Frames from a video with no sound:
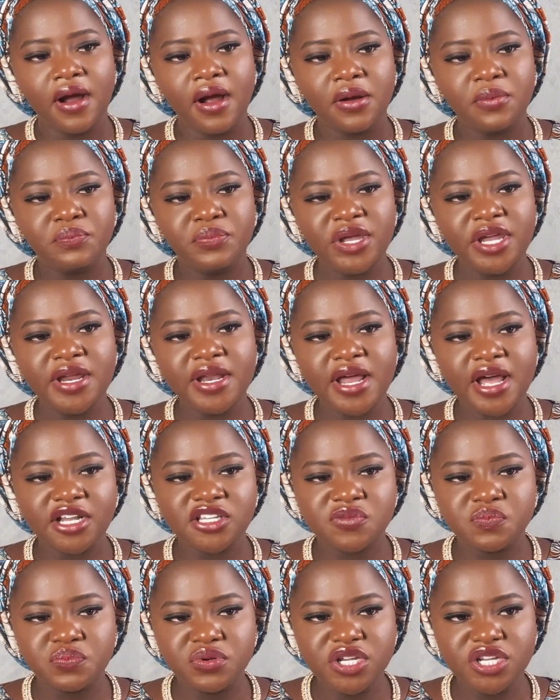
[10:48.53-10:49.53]
being
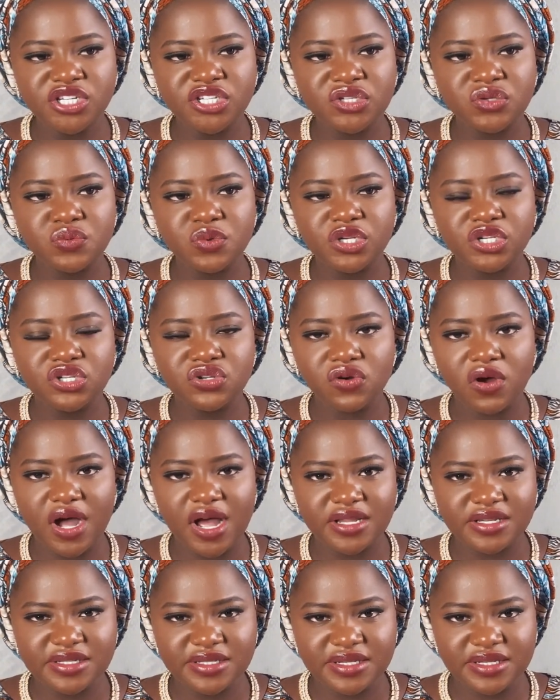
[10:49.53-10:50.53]
at peace with your
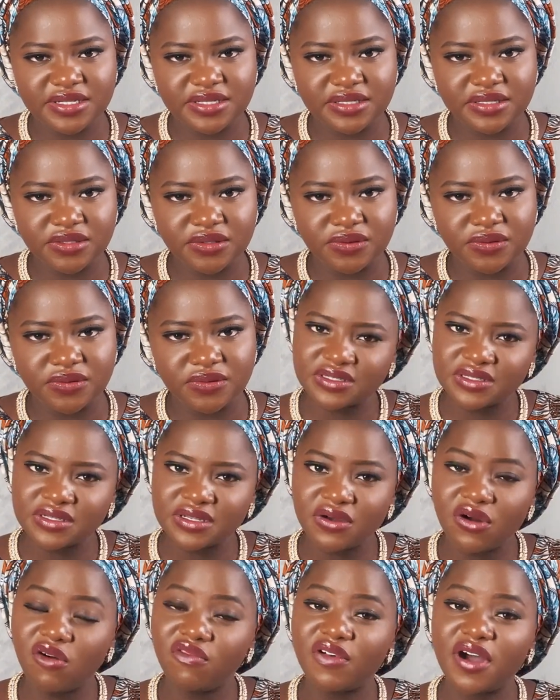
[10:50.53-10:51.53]
ancestor
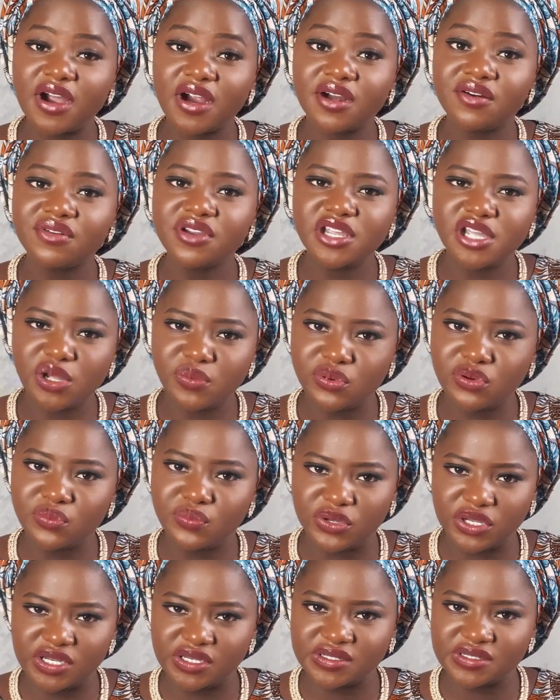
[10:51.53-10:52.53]
of agreeable
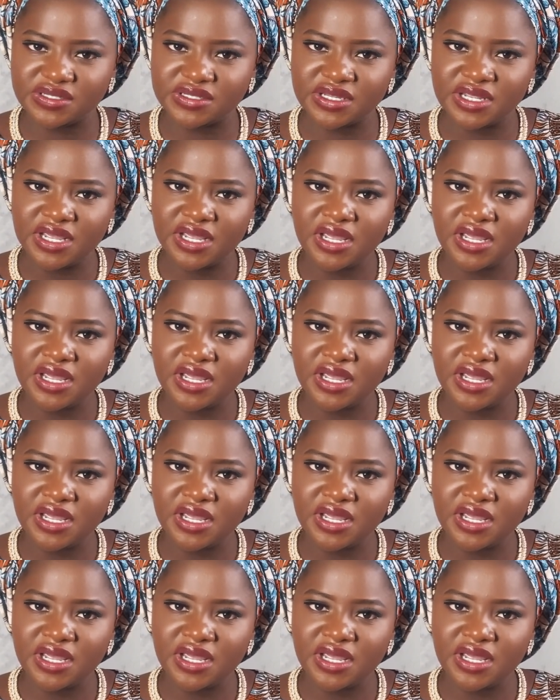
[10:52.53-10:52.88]
beings,